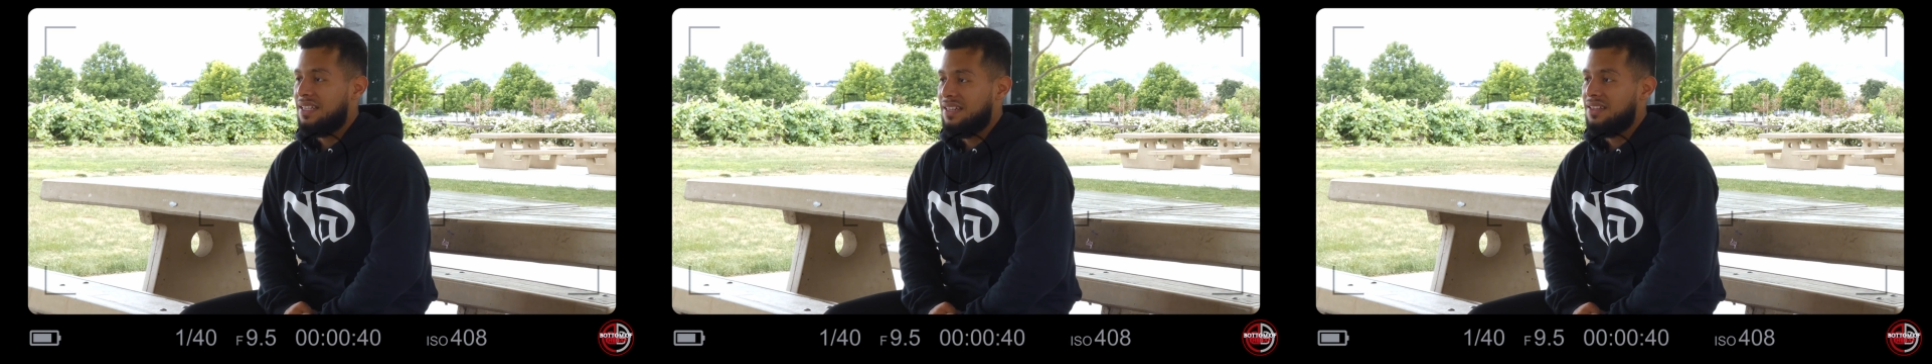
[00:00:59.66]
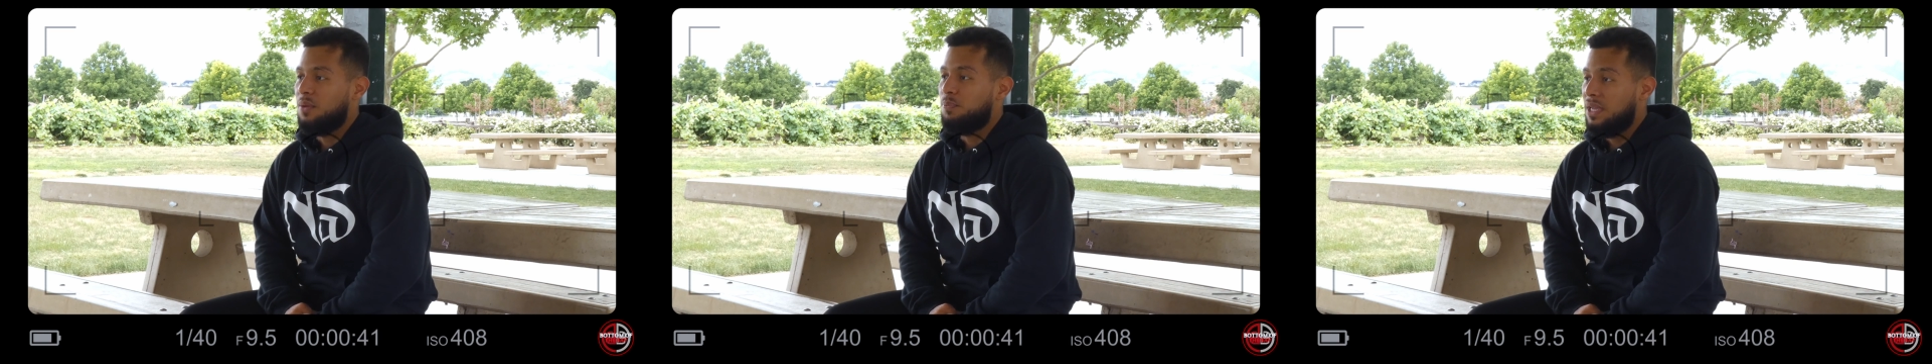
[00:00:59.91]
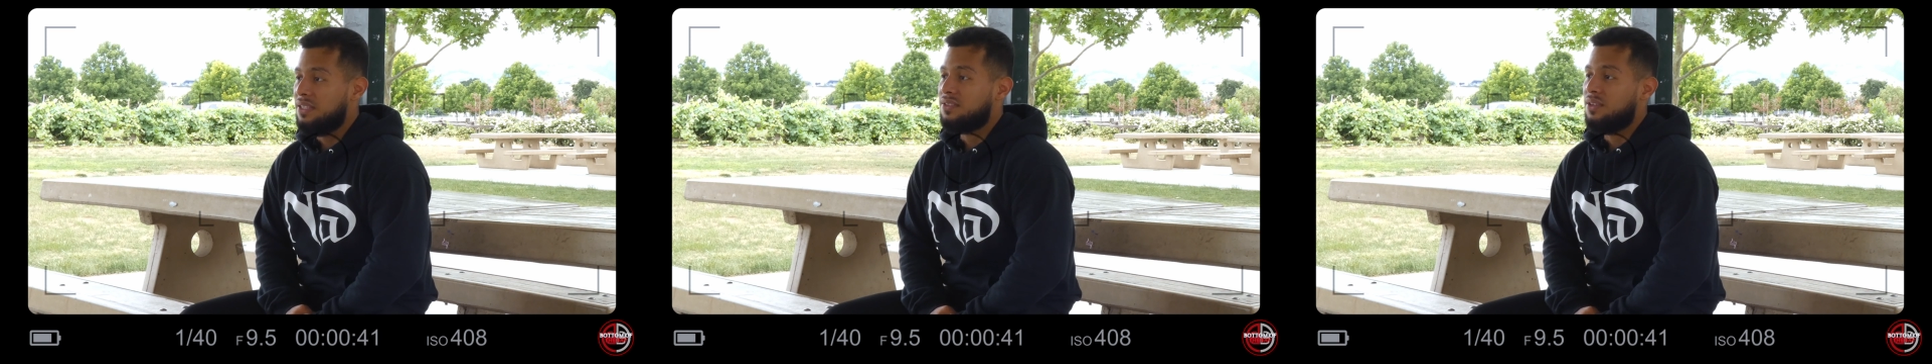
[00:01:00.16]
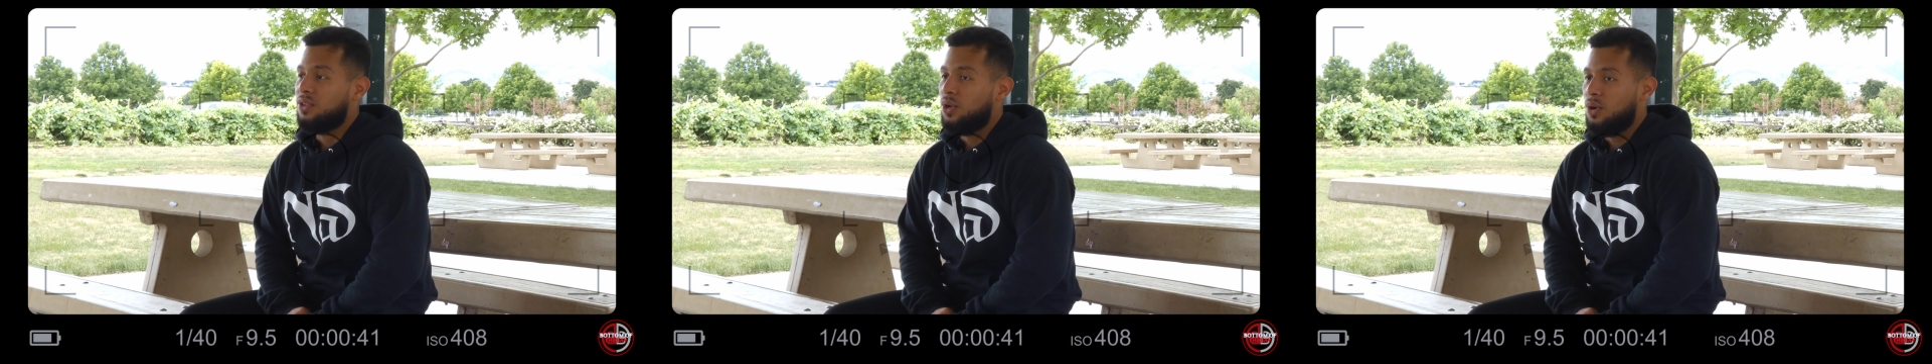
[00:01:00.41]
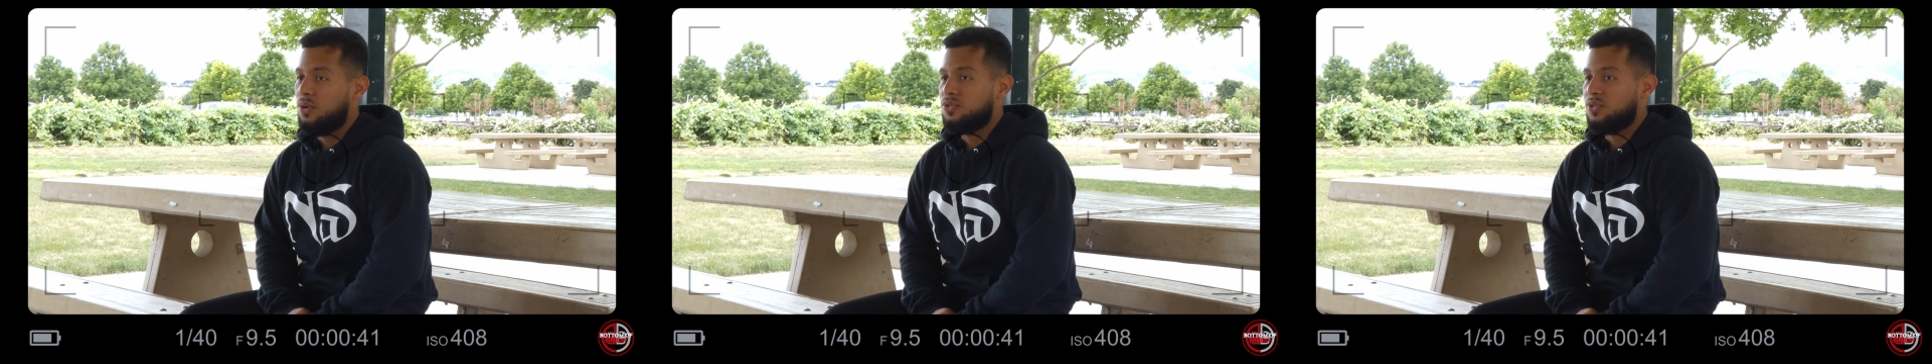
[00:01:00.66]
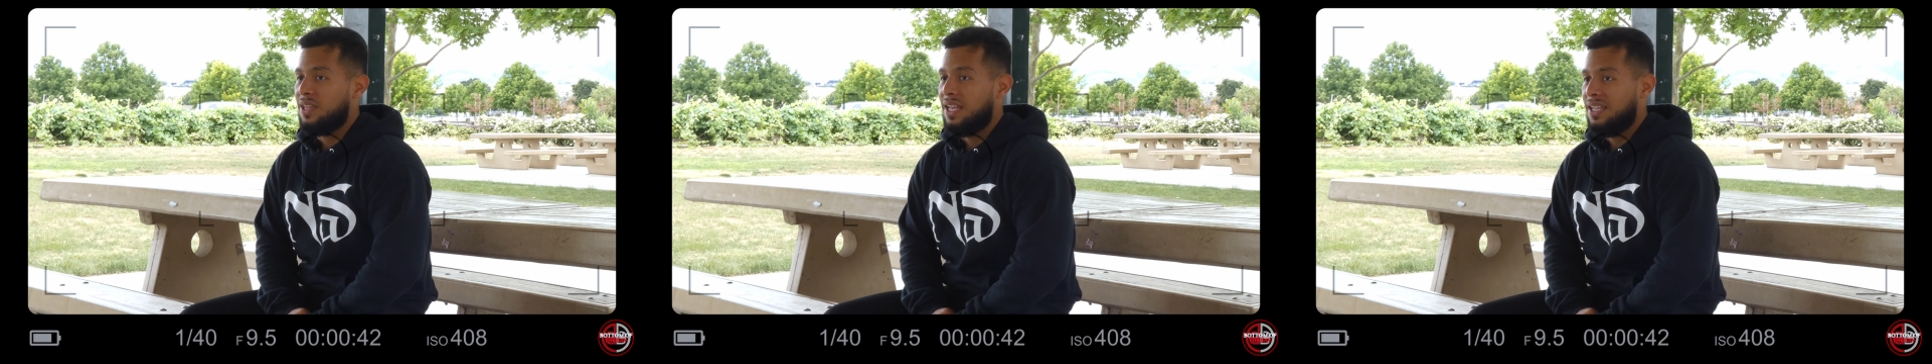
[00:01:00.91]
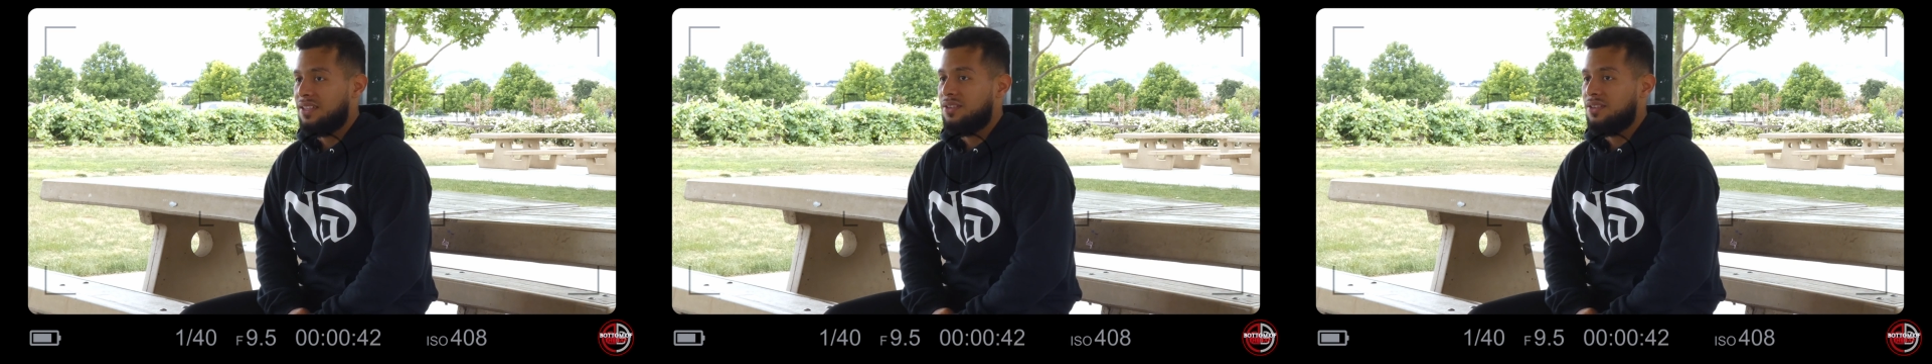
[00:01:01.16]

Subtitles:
And then the beats on those are like,